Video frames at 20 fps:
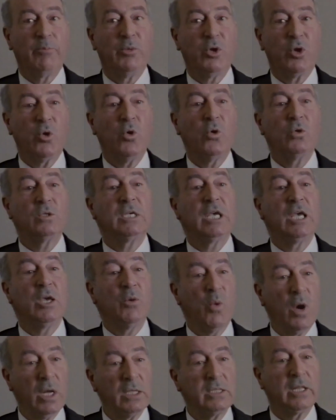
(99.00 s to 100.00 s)
because
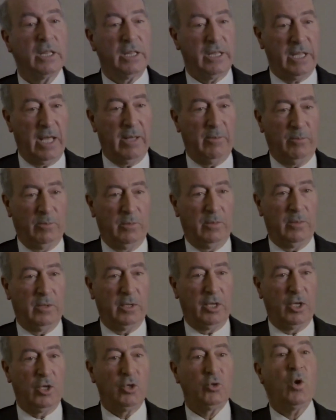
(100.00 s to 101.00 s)
he wanted them
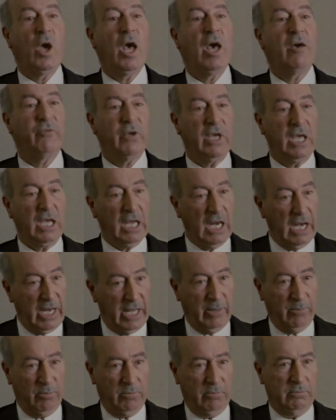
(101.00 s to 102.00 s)
to have a
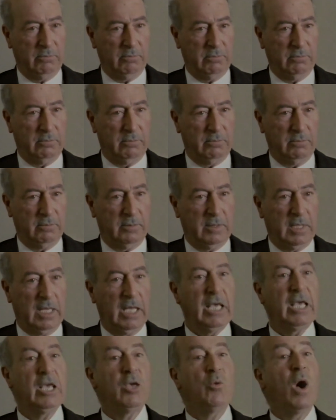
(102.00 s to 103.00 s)
claim.
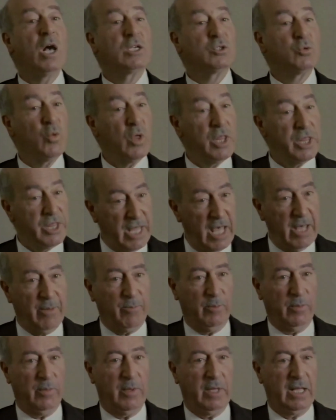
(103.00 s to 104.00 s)
He was with
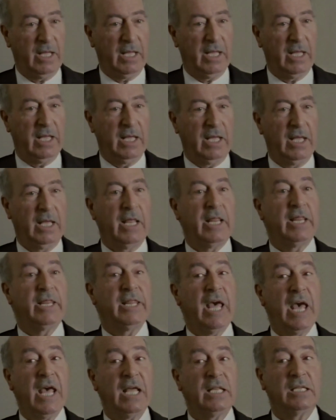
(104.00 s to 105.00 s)
them
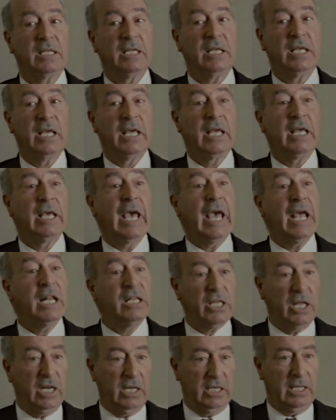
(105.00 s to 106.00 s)
that
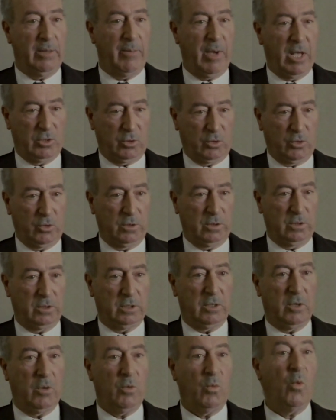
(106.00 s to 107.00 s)
entering Damascus
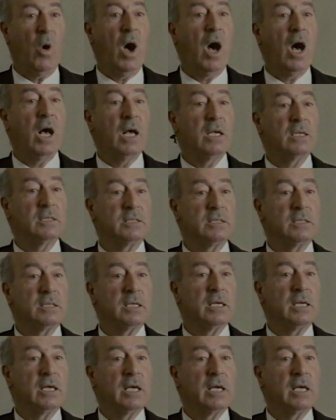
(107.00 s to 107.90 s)
was